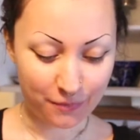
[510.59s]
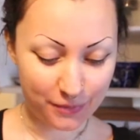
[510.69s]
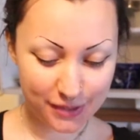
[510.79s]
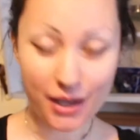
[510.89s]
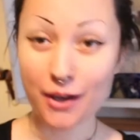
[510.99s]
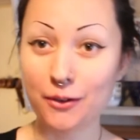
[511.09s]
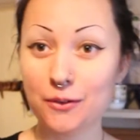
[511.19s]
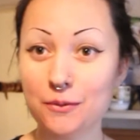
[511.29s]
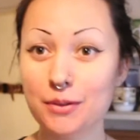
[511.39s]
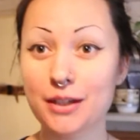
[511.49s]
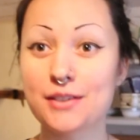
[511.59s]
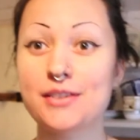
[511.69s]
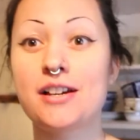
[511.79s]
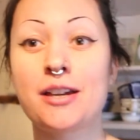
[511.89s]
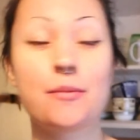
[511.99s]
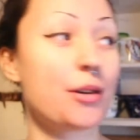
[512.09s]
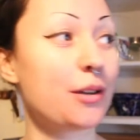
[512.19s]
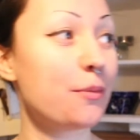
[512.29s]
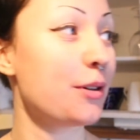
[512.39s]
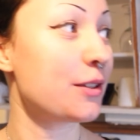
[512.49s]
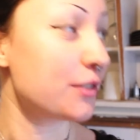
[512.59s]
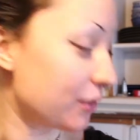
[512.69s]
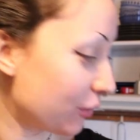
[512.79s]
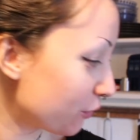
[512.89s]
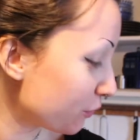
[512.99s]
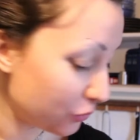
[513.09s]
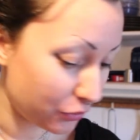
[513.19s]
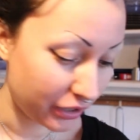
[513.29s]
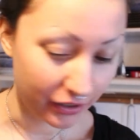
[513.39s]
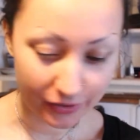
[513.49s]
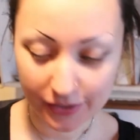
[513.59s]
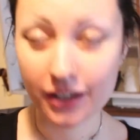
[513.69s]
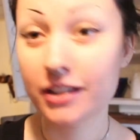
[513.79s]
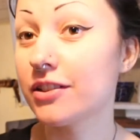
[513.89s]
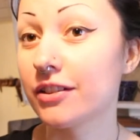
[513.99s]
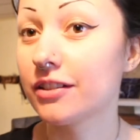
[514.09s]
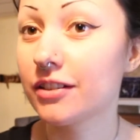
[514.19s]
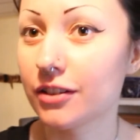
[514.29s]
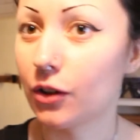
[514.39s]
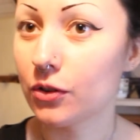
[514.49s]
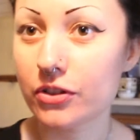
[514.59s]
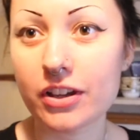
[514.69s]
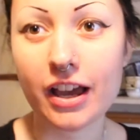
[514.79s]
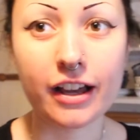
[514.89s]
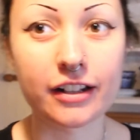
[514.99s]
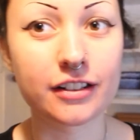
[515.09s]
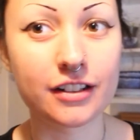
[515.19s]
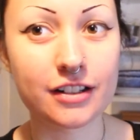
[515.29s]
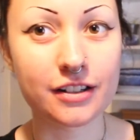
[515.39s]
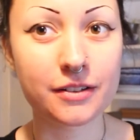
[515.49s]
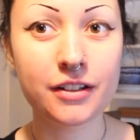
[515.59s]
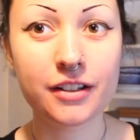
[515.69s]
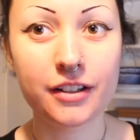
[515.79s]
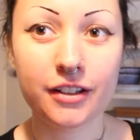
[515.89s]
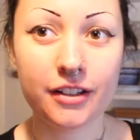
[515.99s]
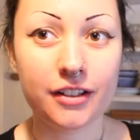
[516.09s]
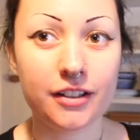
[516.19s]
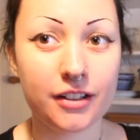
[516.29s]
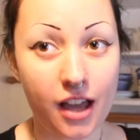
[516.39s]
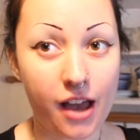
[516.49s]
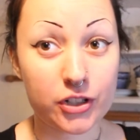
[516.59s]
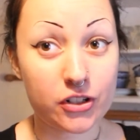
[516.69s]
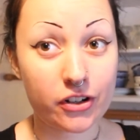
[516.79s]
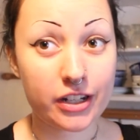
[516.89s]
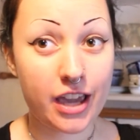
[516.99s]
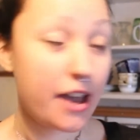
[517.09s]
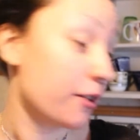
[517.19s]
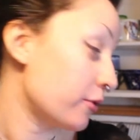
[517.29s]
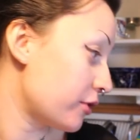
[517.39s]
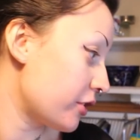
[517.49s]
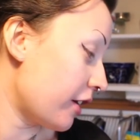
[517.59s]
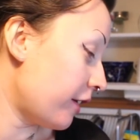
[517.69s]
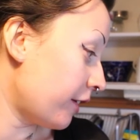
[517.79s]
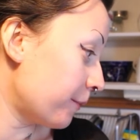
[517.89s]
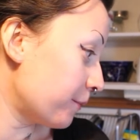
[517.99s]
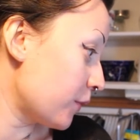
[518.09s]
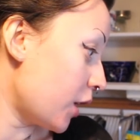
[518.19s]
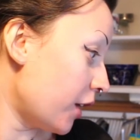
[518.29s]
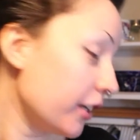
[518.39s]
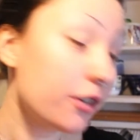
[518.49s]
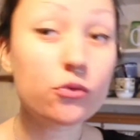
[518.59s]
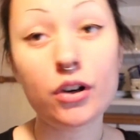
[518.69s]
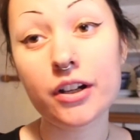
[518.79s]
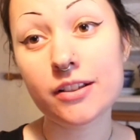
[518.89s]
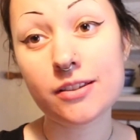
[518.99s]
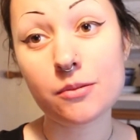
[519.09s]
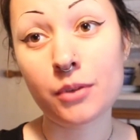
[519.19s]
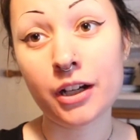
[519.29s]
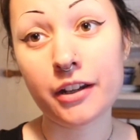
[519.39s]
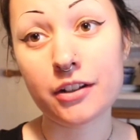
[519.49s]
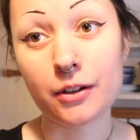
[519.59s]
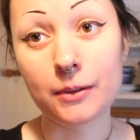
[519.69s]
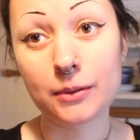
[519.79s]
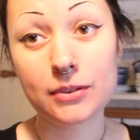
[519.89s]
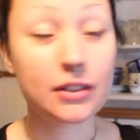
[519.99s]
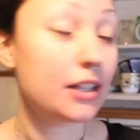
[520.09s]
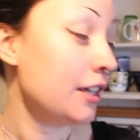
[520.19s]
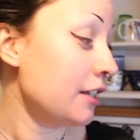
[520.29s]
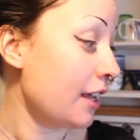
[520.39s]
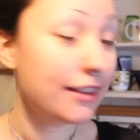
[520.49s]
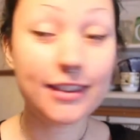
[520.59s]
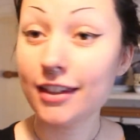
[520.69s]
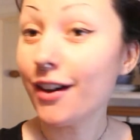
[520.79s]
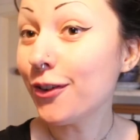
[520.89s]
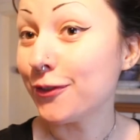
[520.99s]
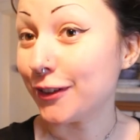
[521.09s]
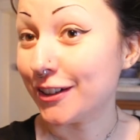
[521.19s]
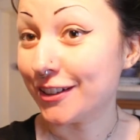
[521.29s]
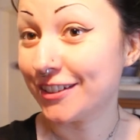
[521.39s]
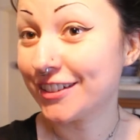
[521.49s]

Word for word: So, because I am a person of organisation, I have a tiny house, I rise my doughs in the oven.